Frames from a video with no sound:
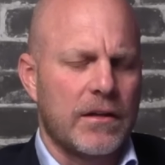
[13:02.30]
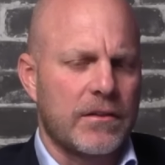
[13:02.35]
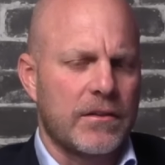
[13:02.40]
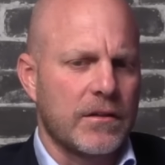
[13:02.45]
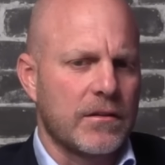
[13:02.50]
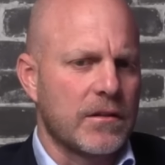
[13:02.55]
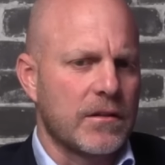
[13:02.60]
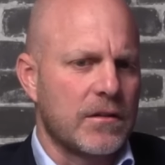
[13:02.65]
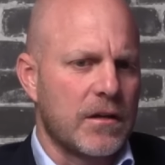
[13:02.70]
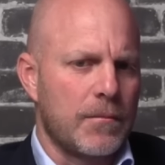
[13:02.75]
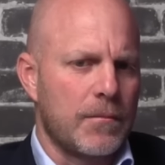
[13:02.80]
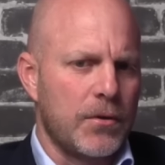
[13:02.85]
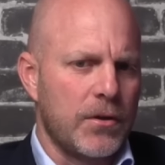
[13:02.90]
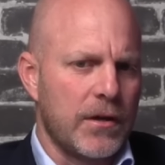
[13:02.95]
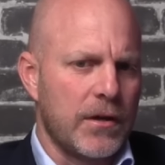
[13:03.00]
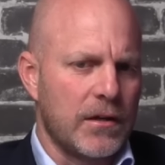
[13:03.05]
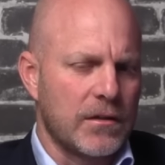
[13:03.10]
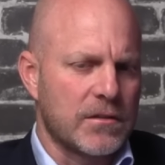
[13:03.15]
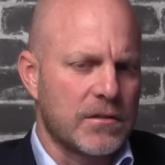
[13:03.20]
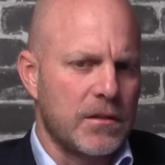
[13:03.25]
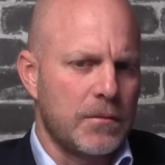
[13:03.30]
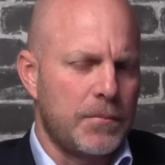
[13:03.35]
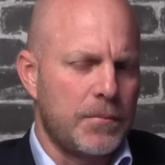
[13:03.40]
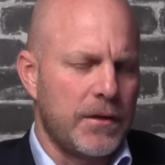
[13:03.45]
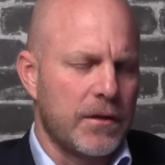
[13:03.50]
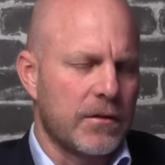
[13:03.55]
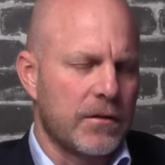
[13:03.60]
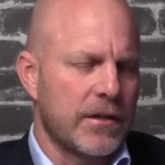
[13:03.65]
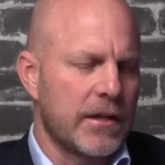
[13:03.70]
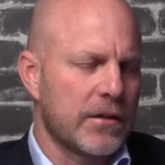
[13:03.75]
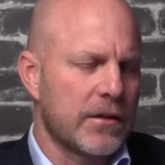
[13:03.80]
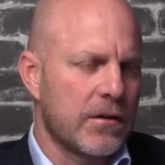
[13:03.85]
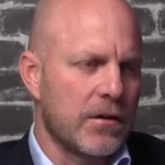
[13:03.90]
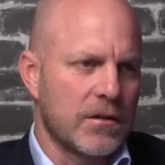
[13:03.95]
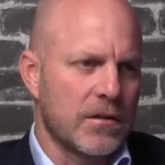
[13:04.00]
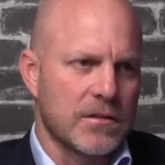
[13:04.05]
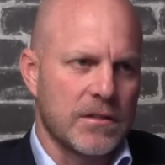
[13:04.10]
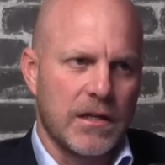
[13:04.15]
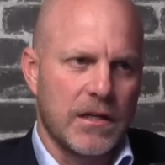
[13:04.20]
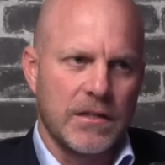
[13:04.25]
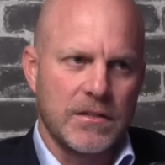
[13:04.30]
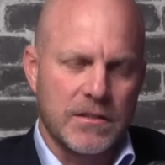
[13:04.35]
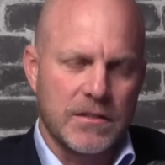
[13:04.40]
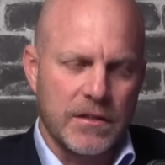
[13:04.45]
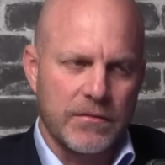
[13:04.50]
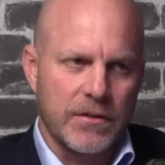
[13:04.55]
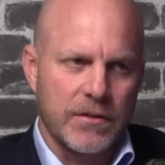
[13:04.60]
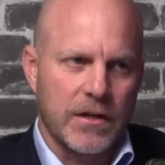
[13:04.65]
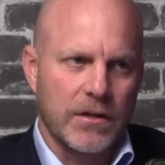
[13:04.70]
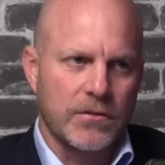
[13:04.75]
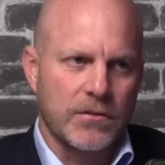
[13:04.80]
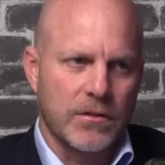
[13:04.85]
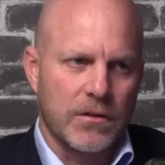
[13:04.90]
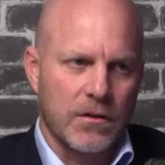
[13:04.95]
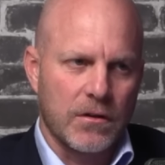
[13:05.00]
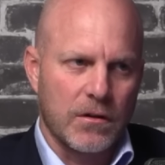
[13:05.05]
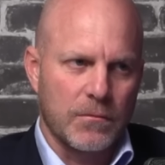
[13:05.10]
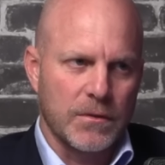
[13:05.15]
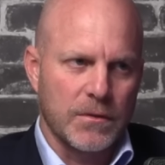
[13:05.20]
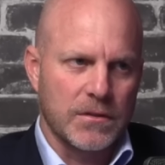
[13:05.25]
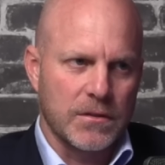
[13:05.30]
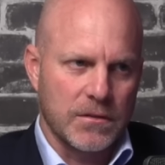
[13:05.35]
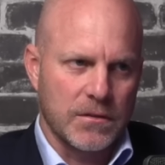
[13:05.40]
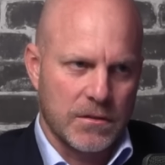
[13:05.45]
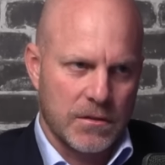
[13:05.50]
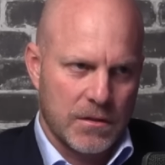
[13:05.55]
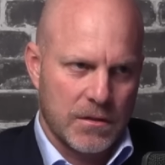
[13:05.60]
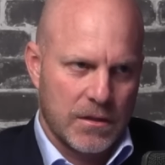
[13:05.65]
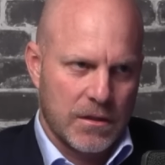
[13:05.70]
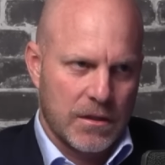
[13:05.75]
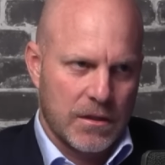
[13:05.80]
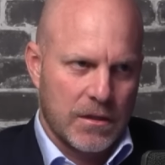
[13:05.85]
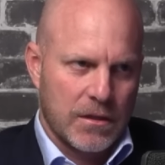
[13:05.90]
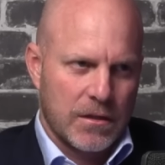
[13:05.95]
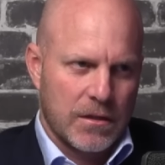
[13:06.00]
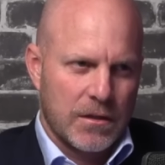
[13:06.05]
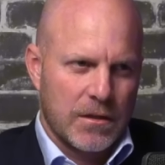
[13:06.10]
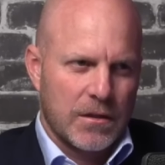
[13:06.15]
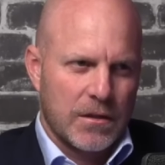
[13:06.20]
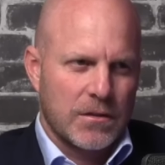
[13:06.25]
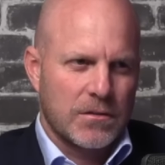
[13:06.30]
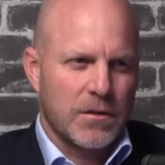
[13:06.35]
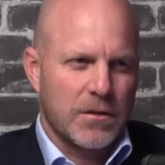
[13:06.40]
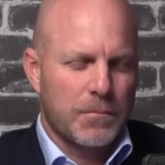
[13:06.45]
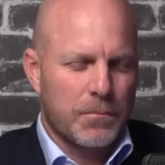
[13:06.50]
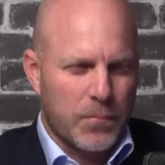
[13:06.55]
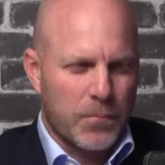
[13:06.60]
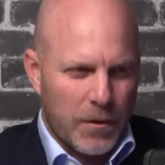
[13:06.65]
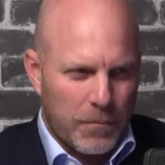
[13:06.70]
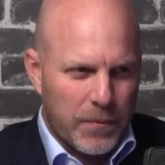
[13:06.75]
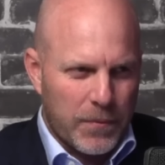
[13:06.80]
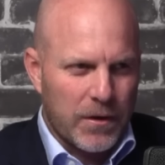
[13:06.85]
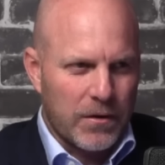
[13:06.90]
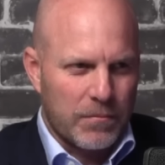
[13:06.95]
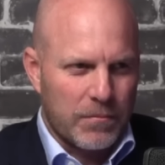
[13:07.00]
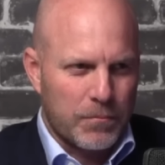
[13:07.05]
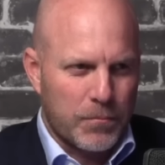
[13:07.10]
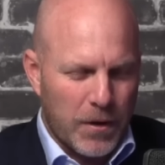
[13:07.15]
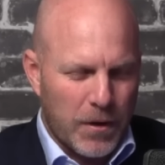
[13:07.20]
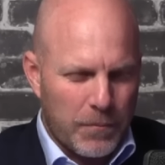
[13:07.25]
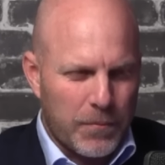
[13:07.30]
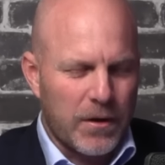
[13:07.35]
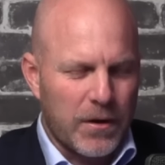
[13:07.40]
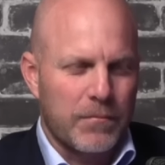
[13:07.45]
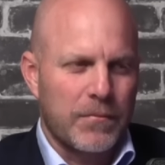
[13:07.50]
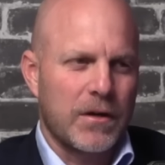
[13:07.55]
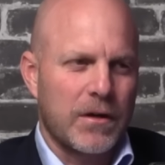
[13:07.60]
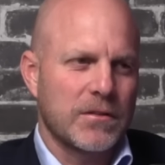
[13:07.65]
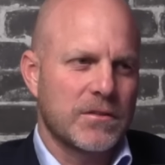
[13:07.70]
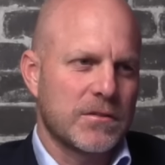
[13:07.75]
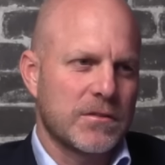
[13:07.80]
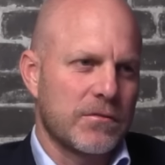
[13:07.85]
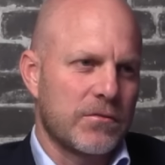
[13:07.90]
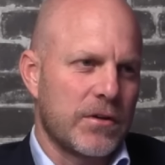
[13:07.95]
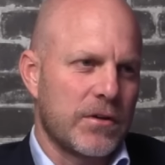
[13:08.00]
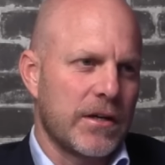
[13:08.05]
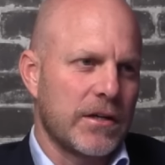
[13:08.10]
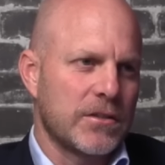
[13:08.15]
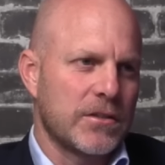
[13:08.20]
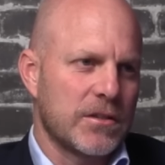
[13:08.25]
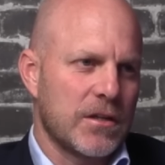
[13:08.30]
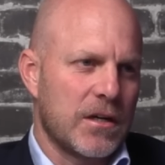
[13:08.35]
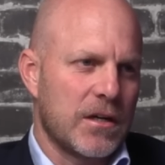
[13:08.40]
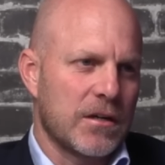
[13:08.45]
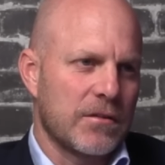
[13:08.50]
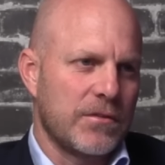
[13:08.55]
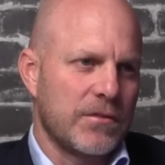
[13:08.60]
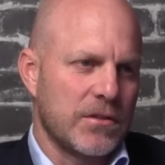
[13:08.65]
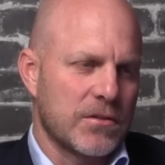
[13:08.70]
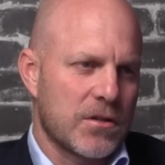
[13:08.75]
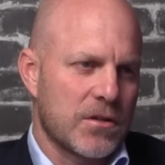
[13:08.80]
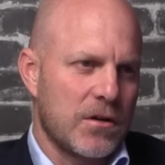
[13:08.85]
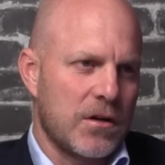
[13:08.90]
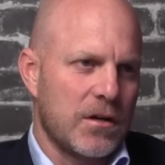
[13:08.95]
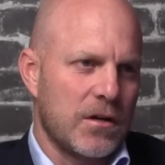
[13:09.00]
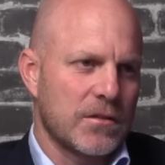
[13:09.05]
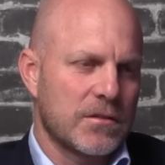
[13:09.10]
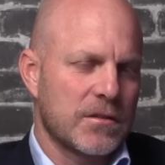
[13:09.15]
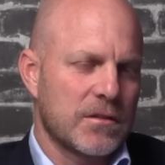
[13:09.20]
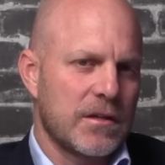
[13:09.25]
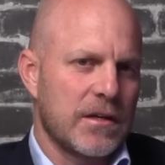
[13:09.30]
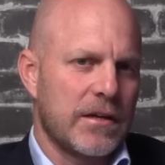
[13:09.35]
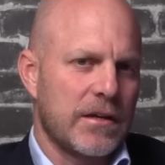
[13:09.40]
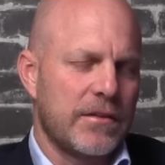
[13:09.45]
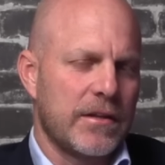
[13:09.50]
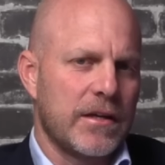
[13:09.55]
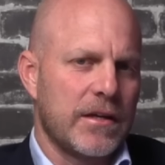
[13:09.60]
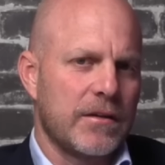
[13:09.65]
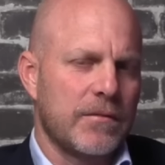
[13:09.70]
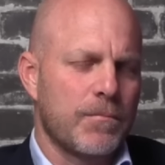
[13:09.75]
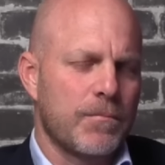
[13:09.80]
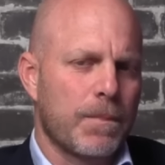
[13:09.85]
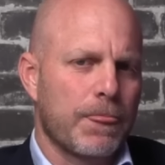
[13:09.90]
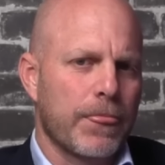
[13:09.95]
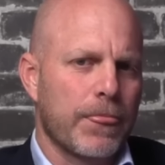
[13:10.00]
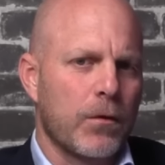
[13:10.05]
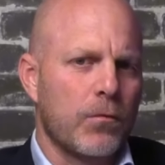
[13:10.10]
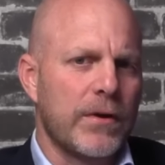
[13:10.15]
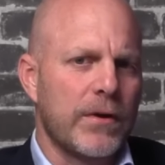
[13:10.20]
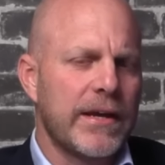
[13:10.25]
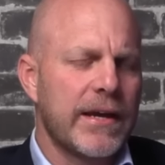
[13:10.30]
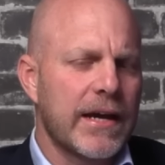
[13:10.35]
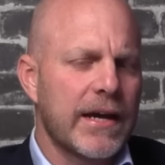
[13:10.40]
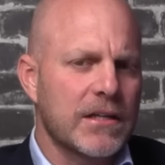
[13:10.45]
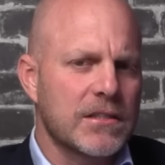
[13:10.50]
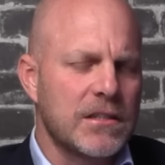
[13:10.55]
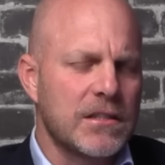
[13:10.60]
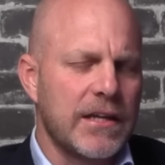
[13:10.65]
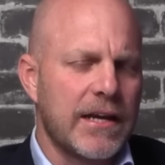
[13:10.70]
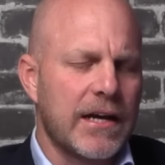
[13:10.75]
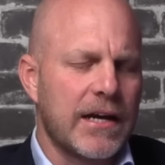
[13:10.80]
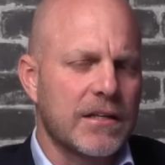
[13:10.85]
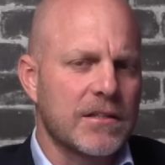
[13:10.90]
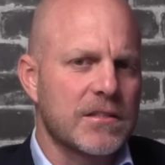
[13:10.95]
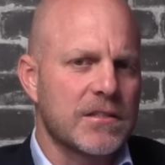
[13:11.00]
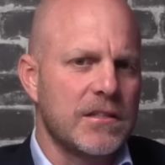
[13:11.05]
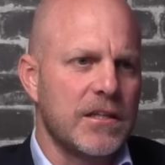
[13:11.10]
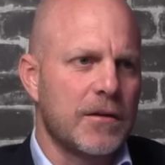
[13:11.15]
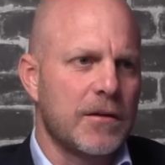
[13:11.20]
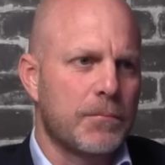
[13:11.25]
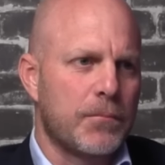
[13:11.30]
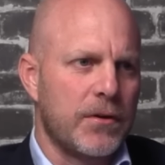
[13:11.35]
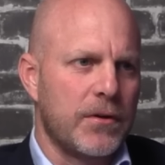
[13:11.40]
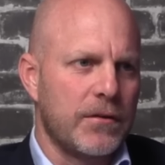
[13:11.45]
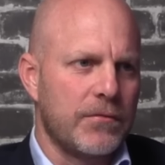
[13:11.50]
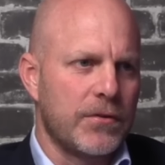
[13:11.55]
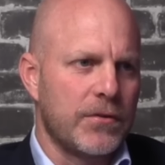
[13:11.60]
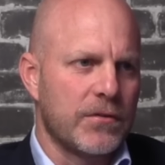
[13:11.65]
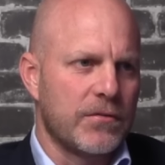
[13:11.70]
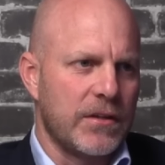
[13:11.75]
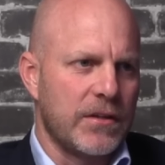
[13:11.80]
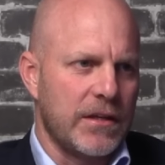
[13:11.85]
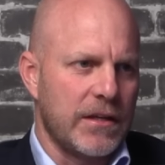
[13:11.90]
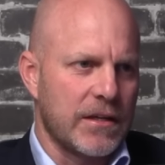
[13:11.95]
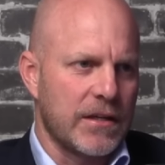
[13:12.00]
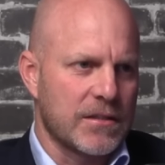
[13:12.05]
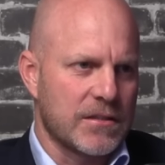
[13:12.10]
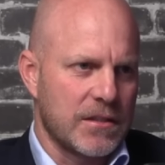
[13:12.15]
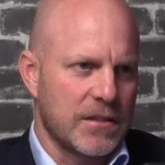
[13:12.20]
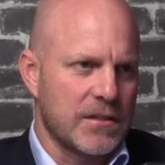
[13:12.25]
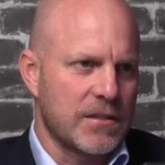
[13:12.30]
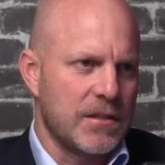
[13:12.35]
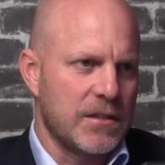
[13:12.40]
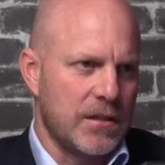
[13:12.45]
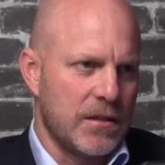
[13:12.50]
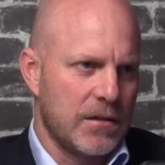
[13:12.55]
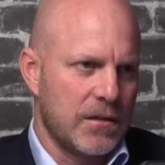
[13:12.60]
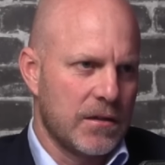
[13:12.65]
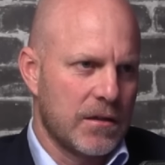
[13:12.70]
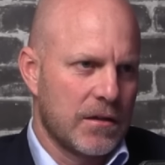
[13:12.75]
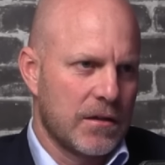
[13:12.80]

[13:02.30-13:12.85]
I think the WLTP on that car is nearly 700 kilometers. Oh, wow. So proper amounts of range out of these cars. Yeah. And then we actually had a sneak preview of the EX60.